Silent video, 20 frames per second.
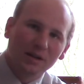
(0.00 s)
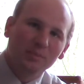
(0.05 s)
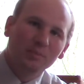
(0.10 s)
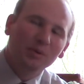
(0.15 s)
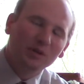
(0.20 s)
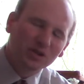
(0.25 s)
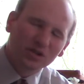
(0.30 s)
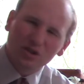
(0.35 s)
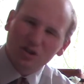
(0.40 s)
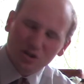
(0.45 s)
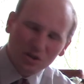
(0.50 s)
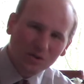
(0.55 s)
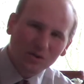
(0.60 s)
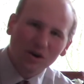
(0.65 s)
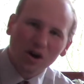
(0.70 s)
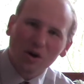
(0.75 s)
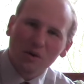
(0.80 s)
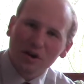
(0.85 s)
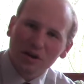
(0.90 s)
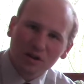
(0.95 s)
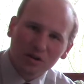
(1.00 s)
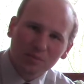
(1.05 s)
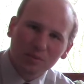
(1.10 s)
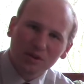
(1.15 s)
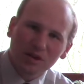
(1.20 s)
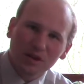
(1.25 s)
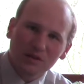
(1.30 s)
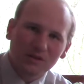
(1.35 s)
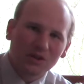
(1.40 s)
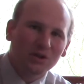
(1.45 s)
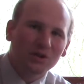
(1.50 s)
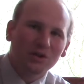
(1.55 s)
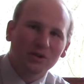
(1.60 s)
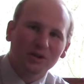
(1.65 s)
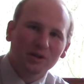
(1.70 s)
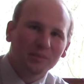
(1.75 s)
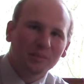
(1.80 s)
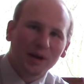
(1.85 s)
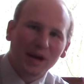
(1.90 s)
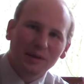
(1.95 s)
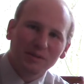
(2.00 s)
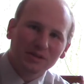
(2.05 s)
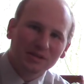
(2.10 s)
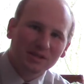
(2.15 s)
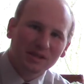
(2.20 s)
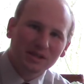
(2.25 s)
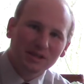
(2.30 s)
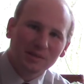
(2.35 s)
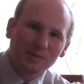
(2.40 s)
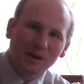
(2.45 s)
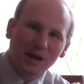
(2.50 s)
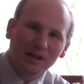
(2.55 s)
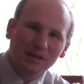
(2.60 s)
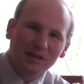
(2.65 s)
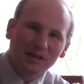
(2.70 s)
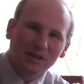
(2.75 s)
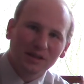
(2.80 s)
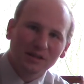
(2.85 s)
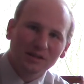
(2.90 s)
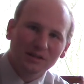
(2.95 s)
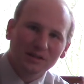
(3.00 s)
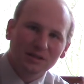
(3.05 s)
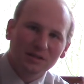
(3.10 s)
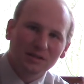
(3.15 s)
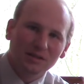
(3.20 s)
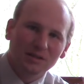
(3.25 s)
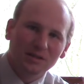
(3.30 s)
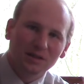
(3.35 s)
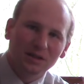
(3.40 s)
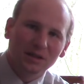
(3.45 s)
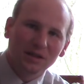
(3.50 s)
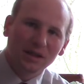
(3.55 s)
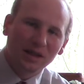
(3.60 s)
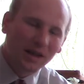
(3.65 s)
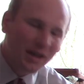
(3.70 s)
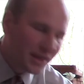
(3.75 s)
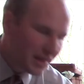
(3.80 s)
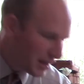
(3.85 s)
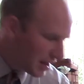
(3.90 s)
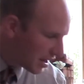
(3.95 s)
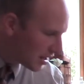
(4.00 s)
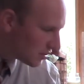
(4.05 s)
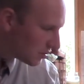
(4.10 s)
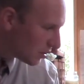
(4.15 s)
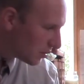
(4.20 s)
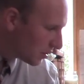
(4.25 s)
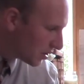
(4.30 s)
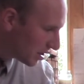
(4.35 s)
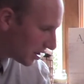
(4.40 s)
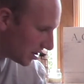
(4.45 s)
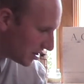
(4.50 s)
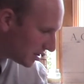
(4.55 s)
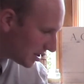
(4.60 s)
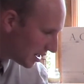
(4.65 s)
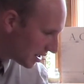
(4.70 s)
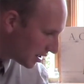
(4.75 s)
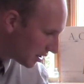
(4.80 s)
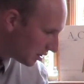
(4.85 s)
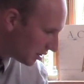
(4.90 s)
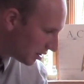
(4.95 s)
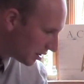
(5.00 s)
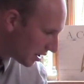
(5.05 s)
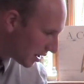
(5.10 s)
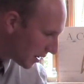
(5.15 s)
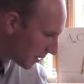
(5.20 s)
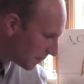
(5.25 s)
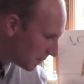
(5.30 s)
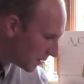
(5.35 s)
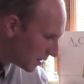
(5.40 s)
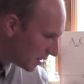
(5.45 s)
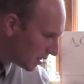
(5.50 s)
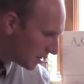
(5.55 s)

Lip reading: But do you know what you believe? Do you know what the Bible says about things? And that's what we're going to take a look at.